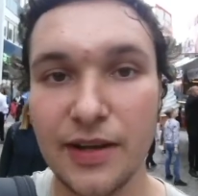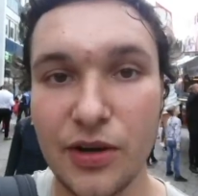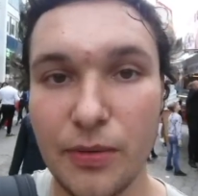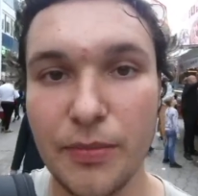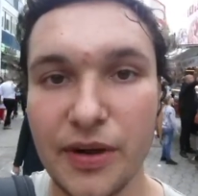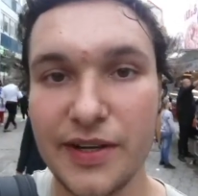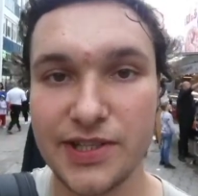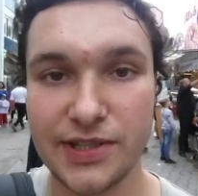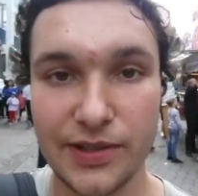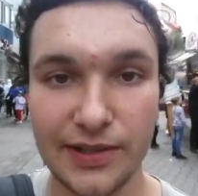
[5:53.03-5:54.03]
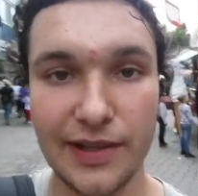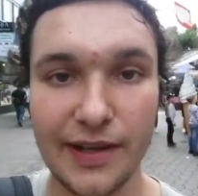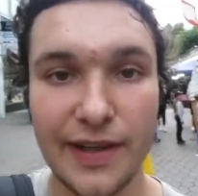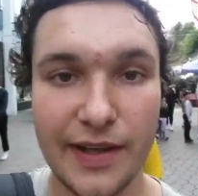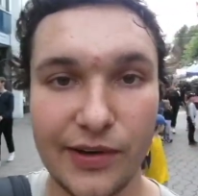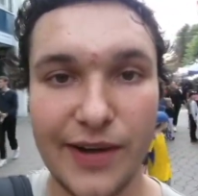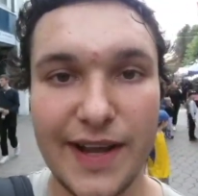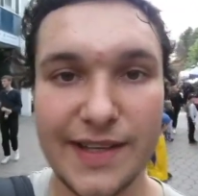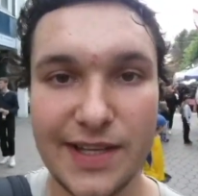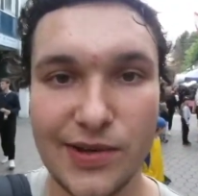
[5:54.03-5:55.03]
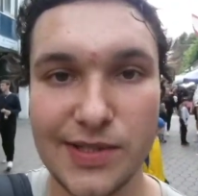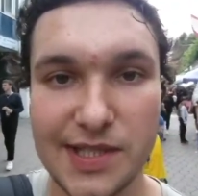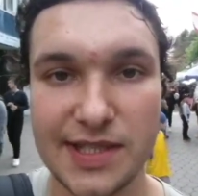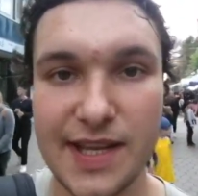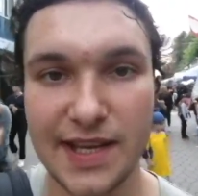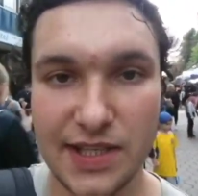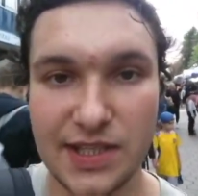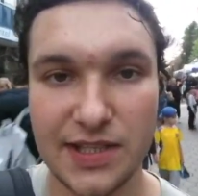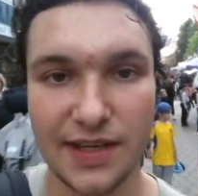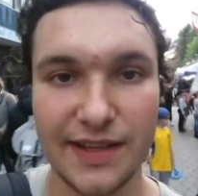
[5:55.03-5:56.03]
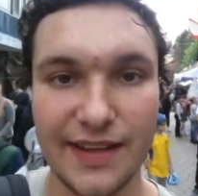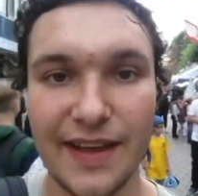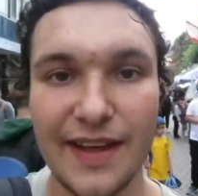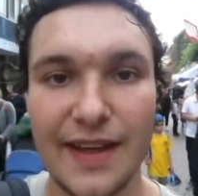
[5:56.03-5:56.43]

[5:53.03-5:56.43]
commercial radio station.